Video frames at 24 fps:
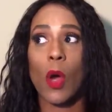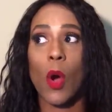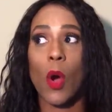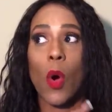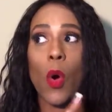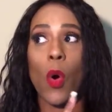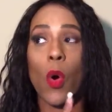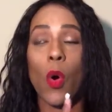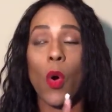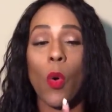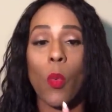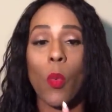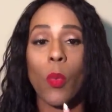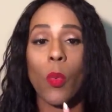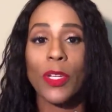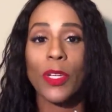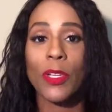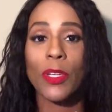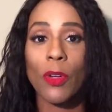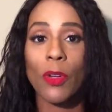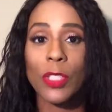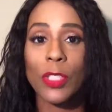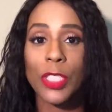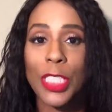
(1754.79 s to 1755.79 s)
oh, you
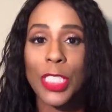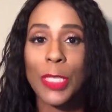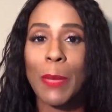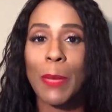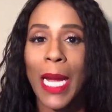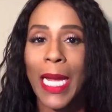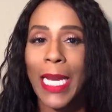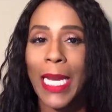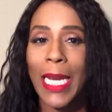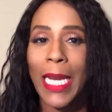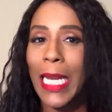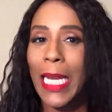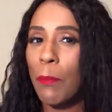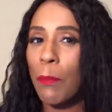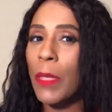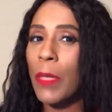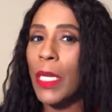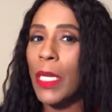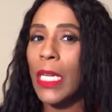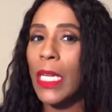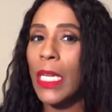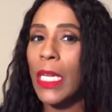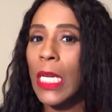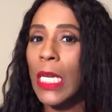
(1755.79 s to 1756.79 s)
know, she might let
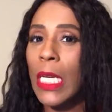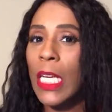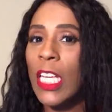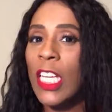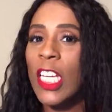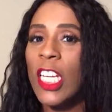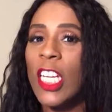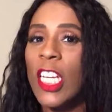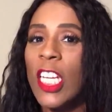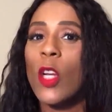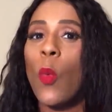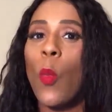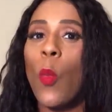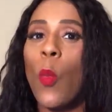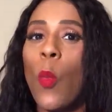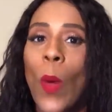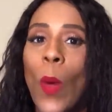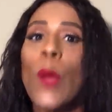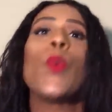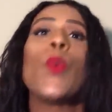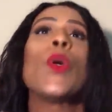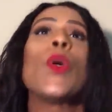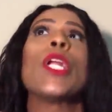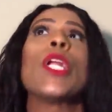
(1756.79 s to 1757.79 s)
me get
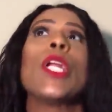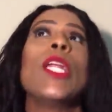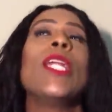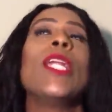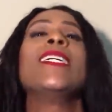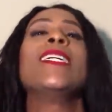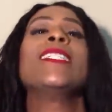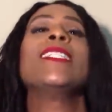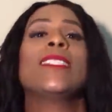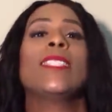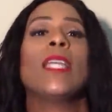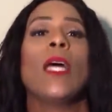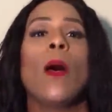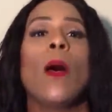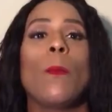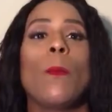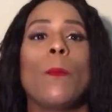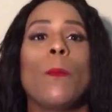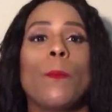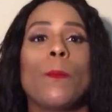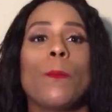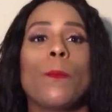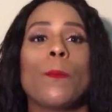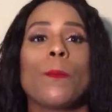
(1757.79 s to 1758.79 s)
away with a little
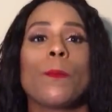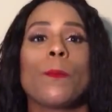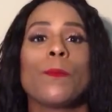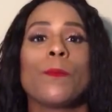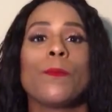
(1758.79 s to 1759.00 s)
something.